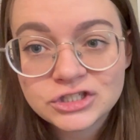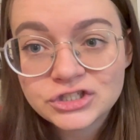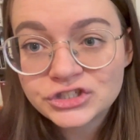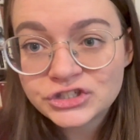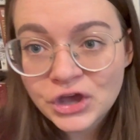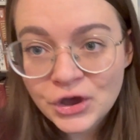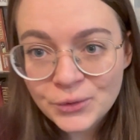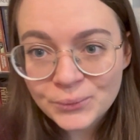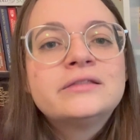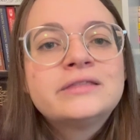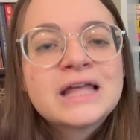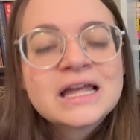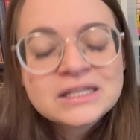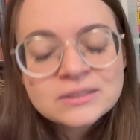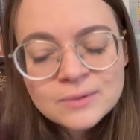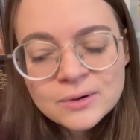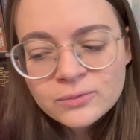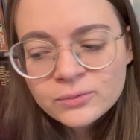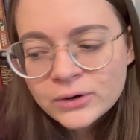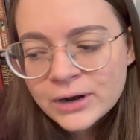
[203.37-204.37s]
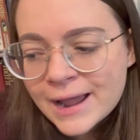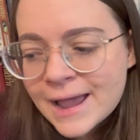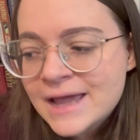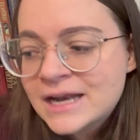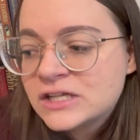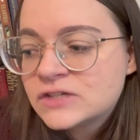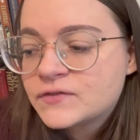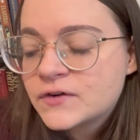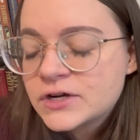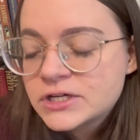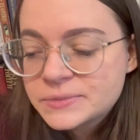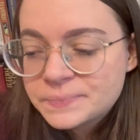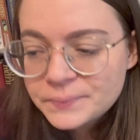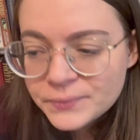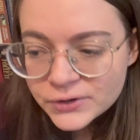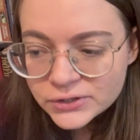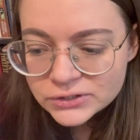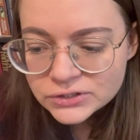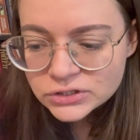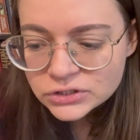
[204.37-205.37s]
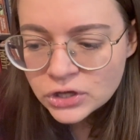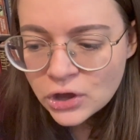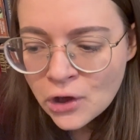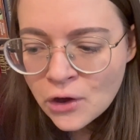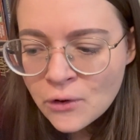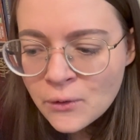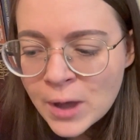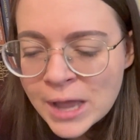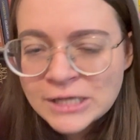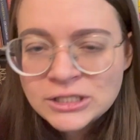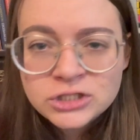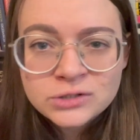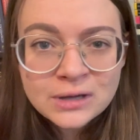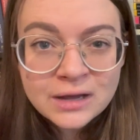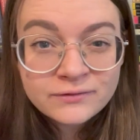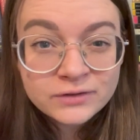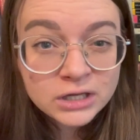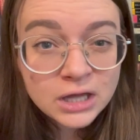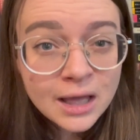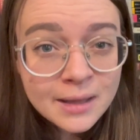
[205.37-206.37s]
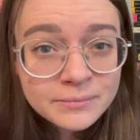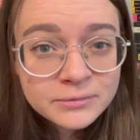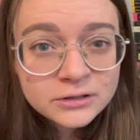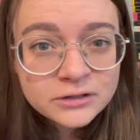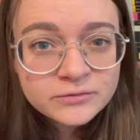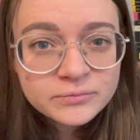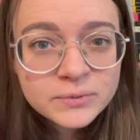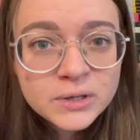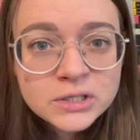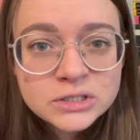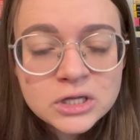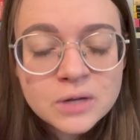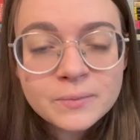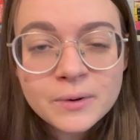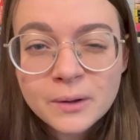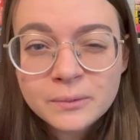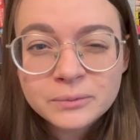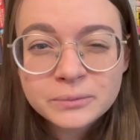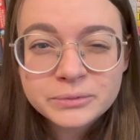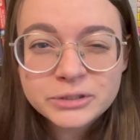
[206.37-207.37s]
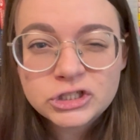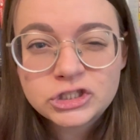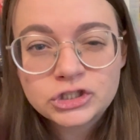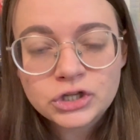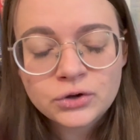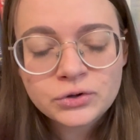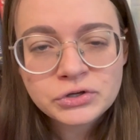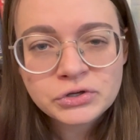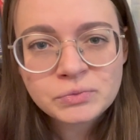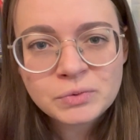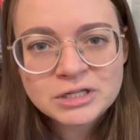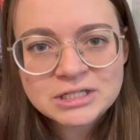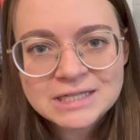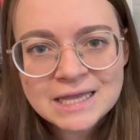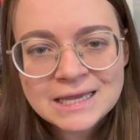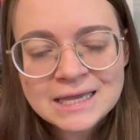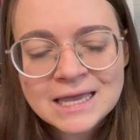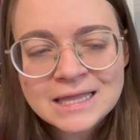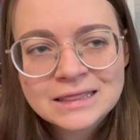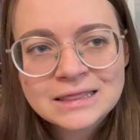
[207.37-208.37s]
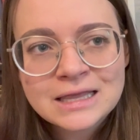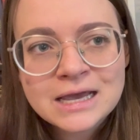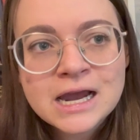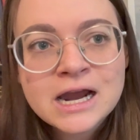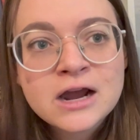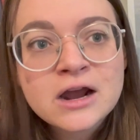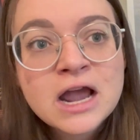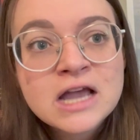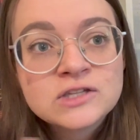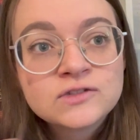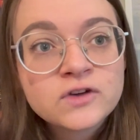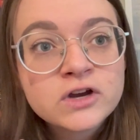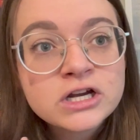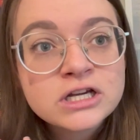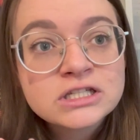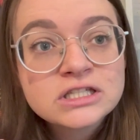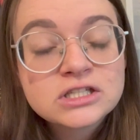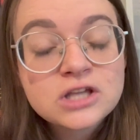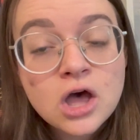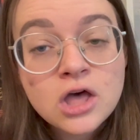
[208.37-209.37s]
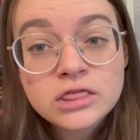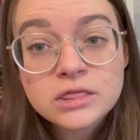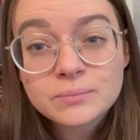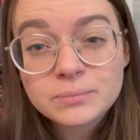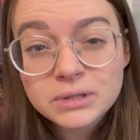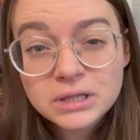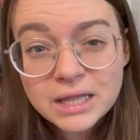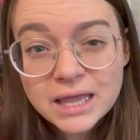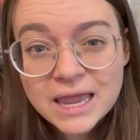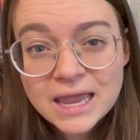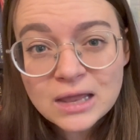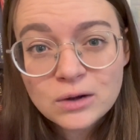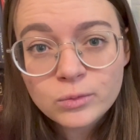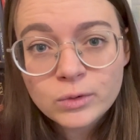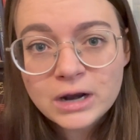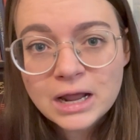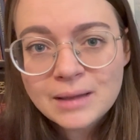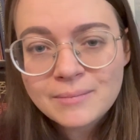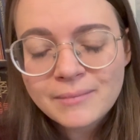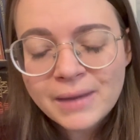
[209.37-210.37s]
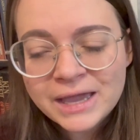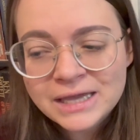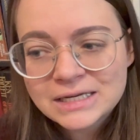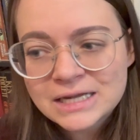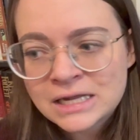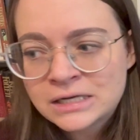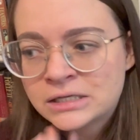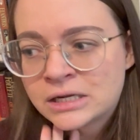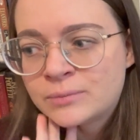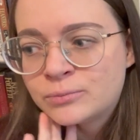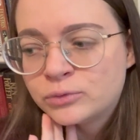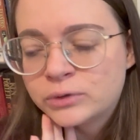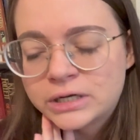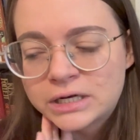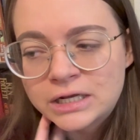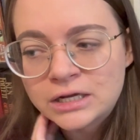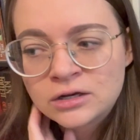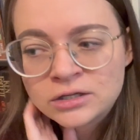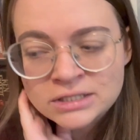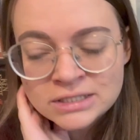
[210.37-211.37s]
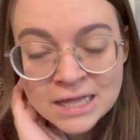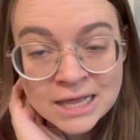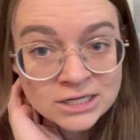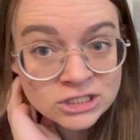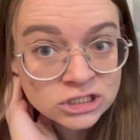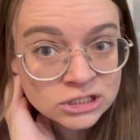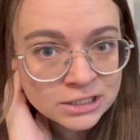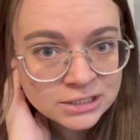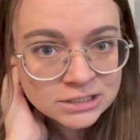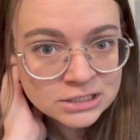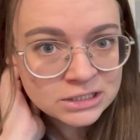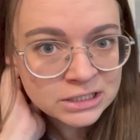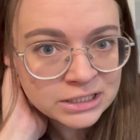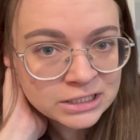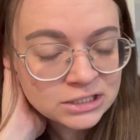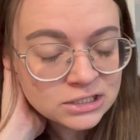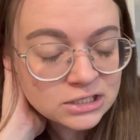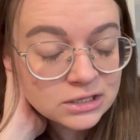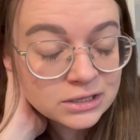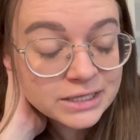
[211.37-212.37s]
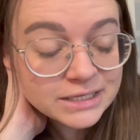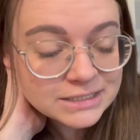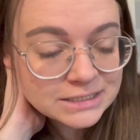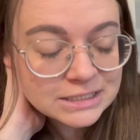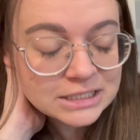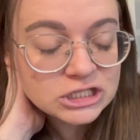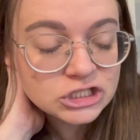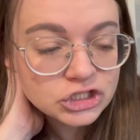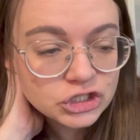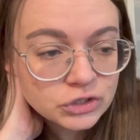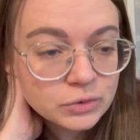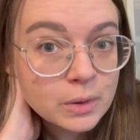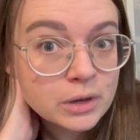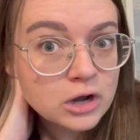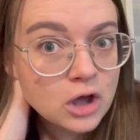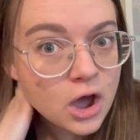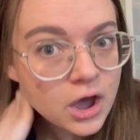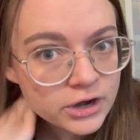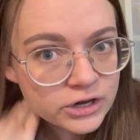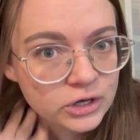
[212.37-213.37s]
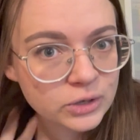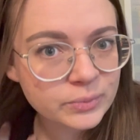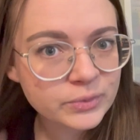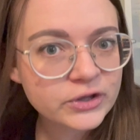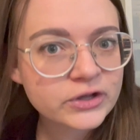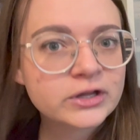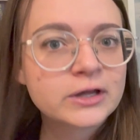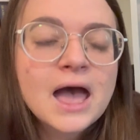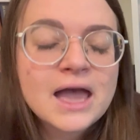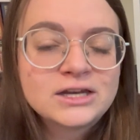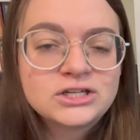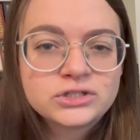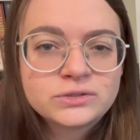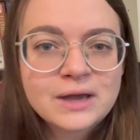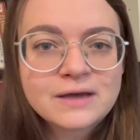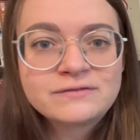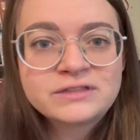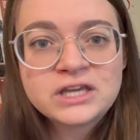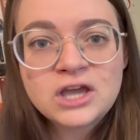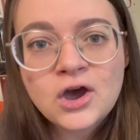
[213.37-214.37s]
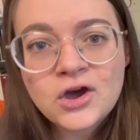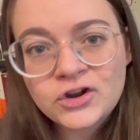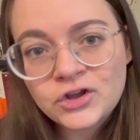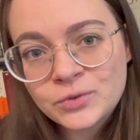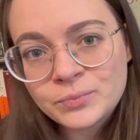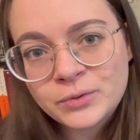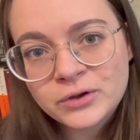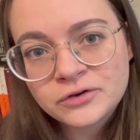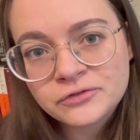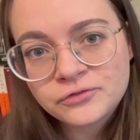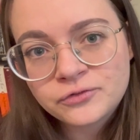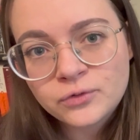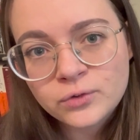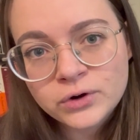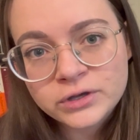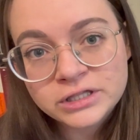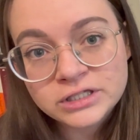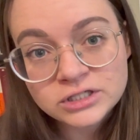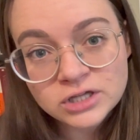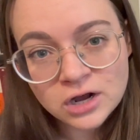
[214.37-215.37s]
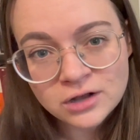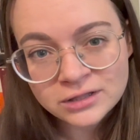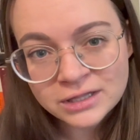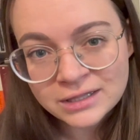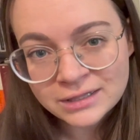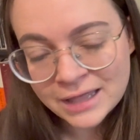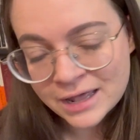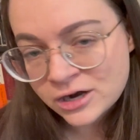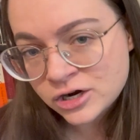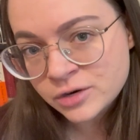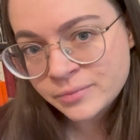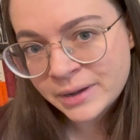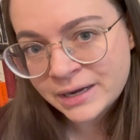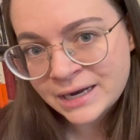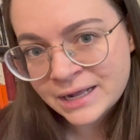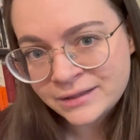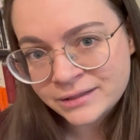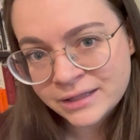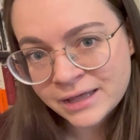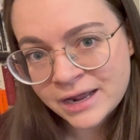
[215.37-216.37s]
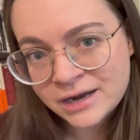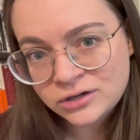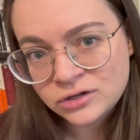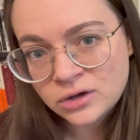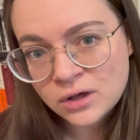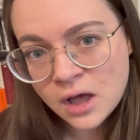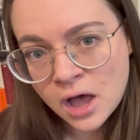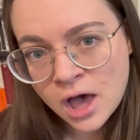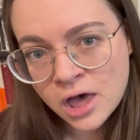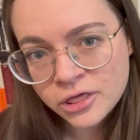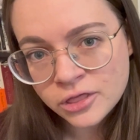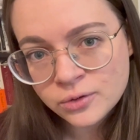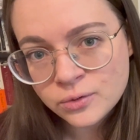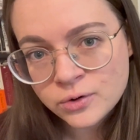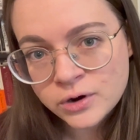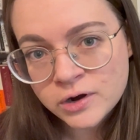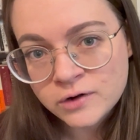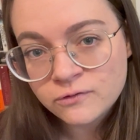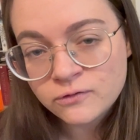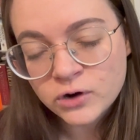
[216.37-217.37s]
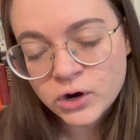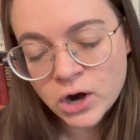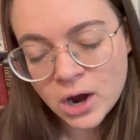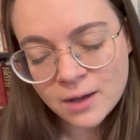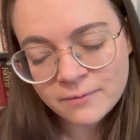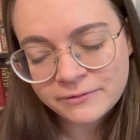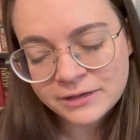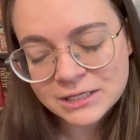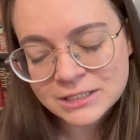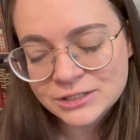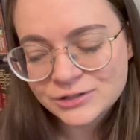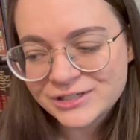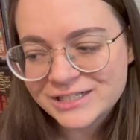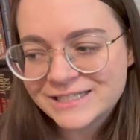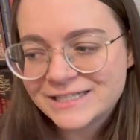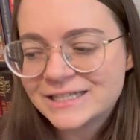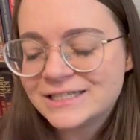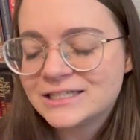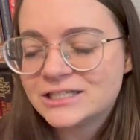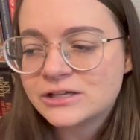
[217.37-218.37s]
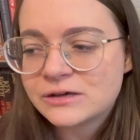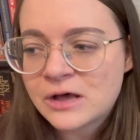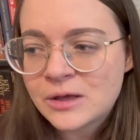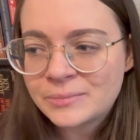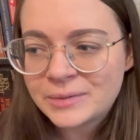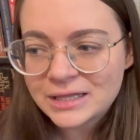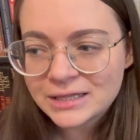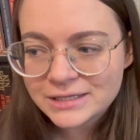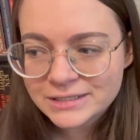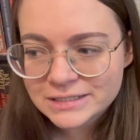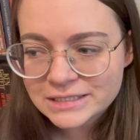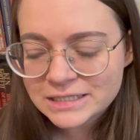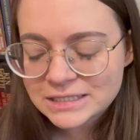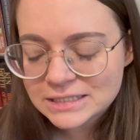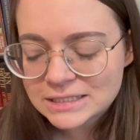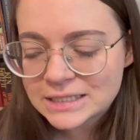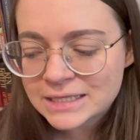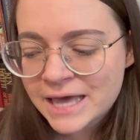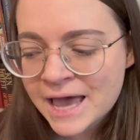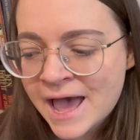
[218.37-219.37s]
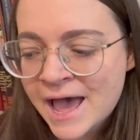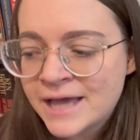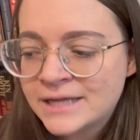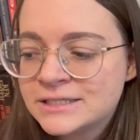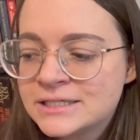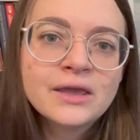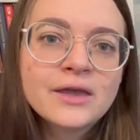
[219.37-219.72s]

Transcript: So that's where we're at. As far as books go, I do have a couple of books I'll probably show you once I get there. As far as on the plane, what I might end up reading / listening to on audiobook, I do have the audiobook for The Scarlet Letter by Nathaniel Hawthorne for obvious reasons, so I'll be listening to that.